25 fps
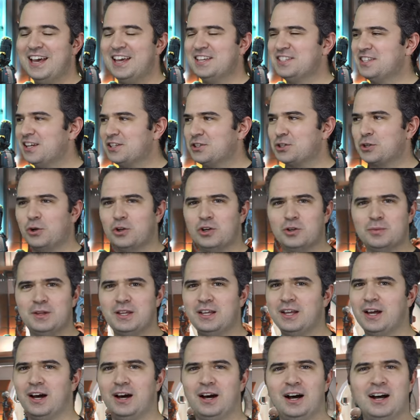is that it's going to
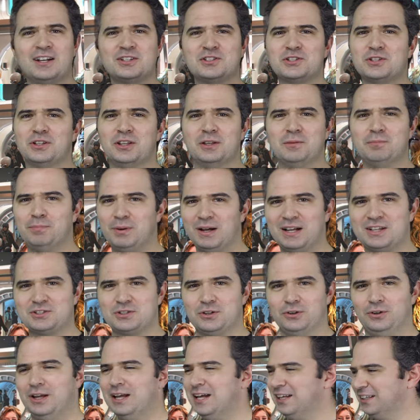be a hustle and
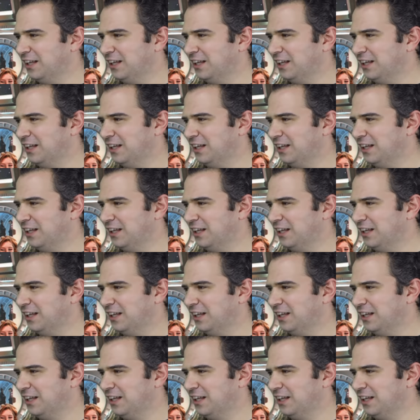bustle.